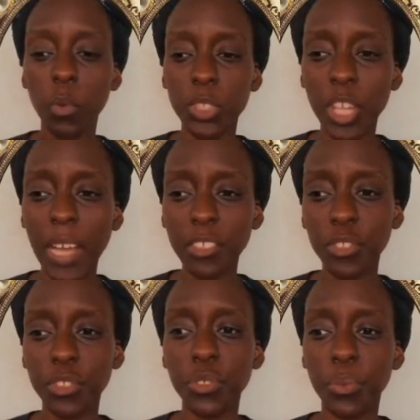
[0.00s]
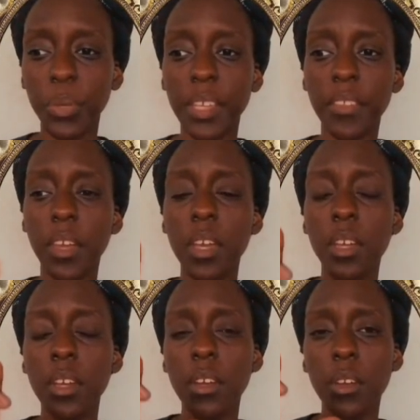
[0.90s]
which has to do with
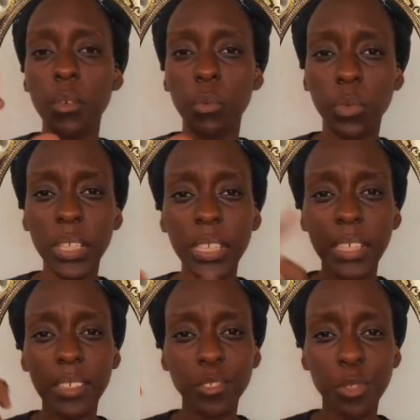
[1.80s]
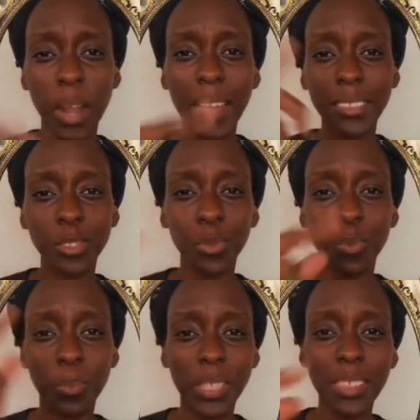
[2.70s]
really trying
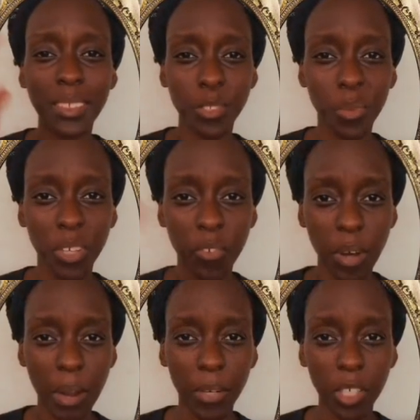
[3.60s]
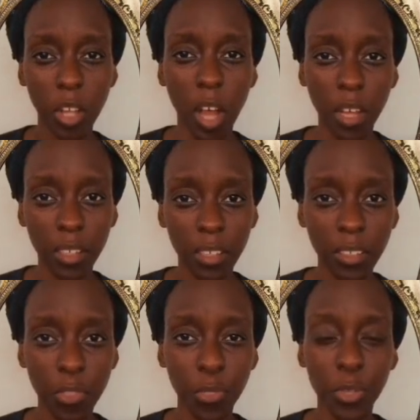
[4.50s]
to beat the 24-hour clock
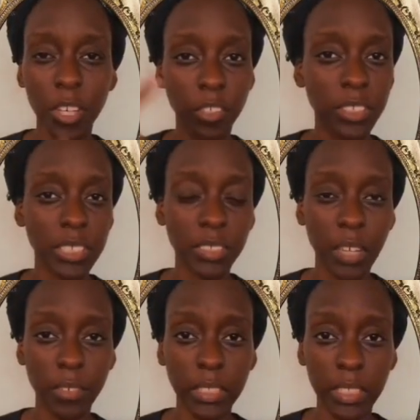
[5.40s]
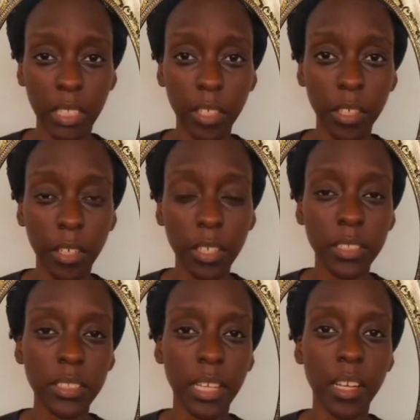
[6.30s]
365 days a year
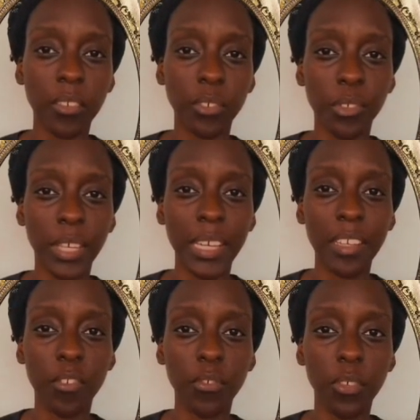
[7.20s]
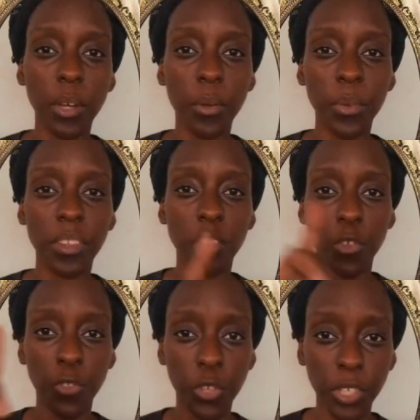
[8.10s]
instead of creating a flow within
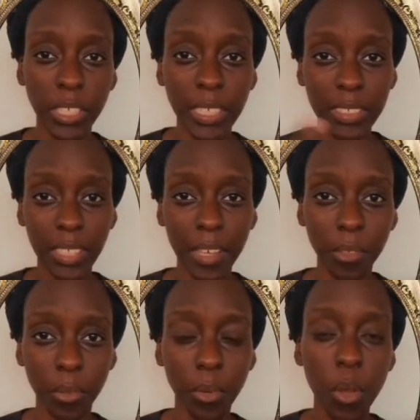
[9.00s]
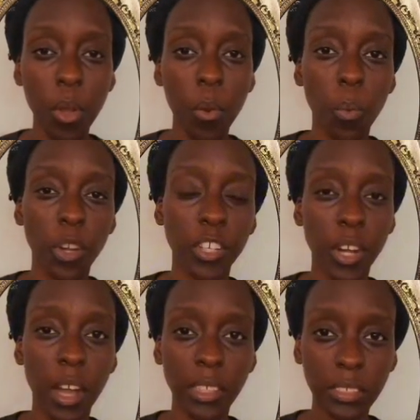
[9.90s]
your 30-day cycle where
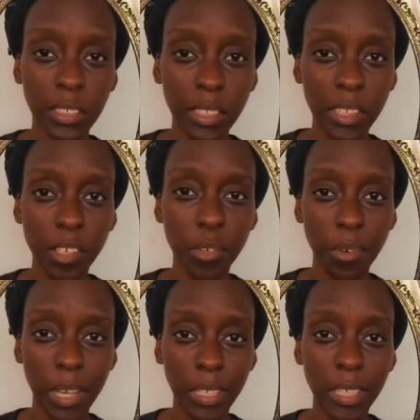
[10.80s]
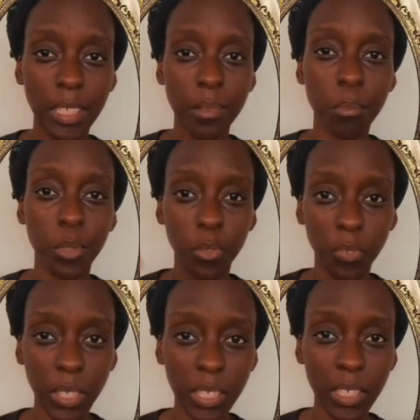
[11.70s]
you're hustling and grinding and
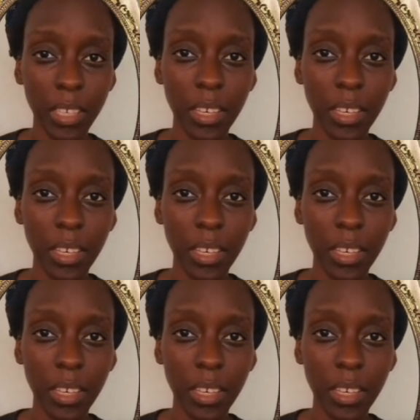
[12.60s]
moving